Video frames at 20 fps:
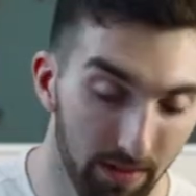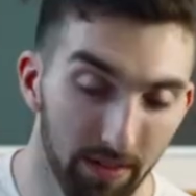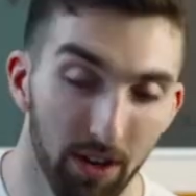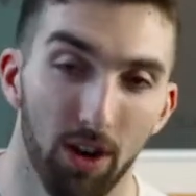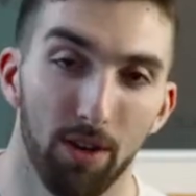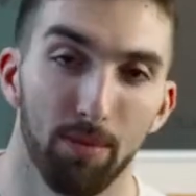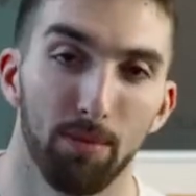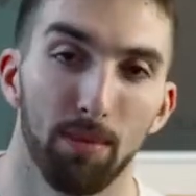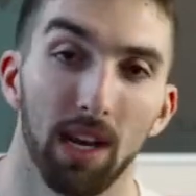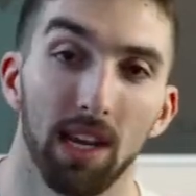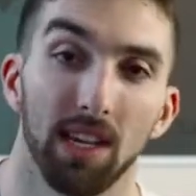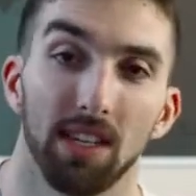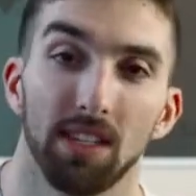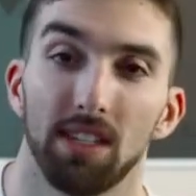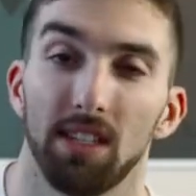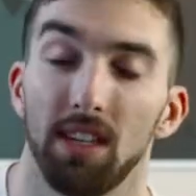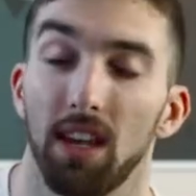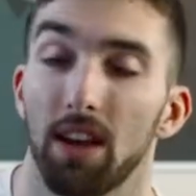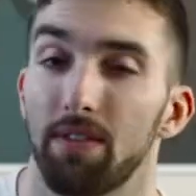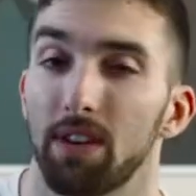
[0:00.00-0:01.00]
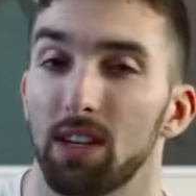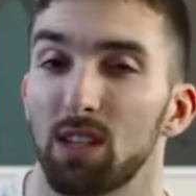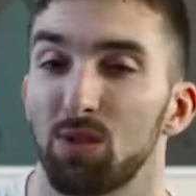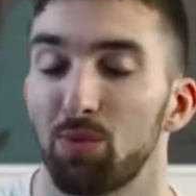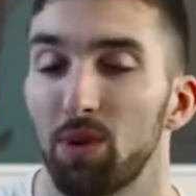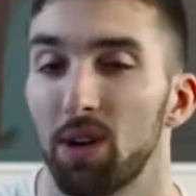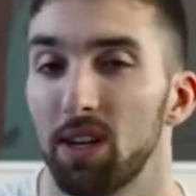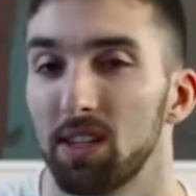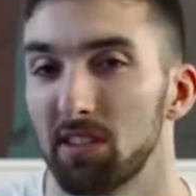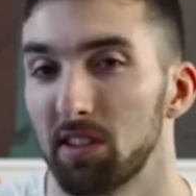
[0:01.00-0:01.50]
Got my CF
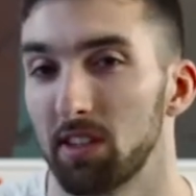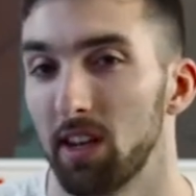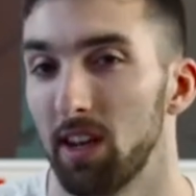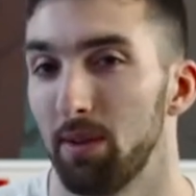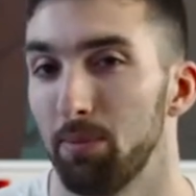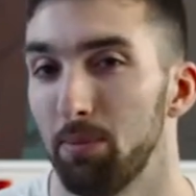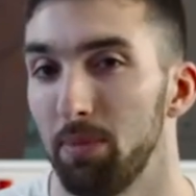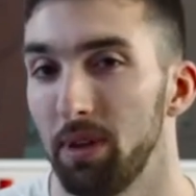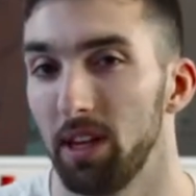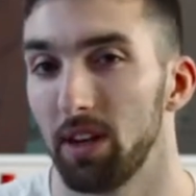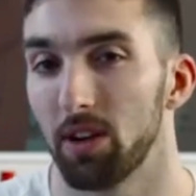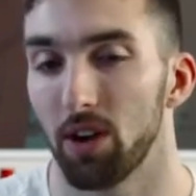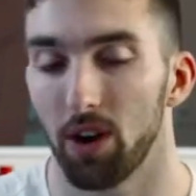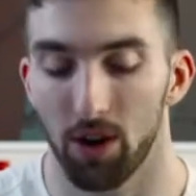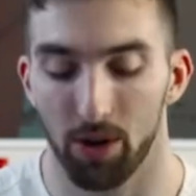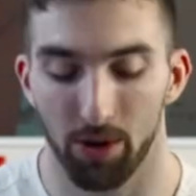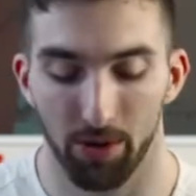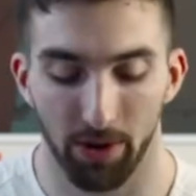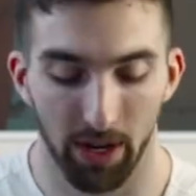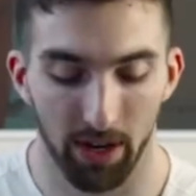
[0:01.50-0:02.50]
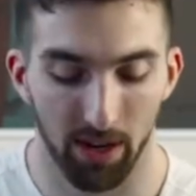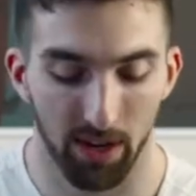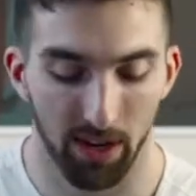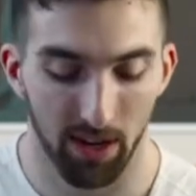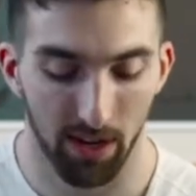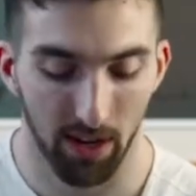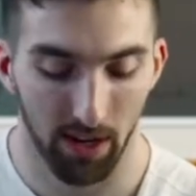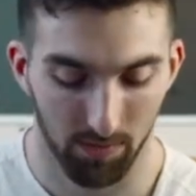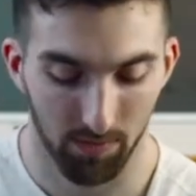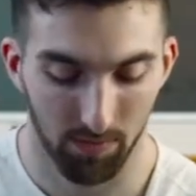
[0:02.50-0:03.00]
Express Type B card reader.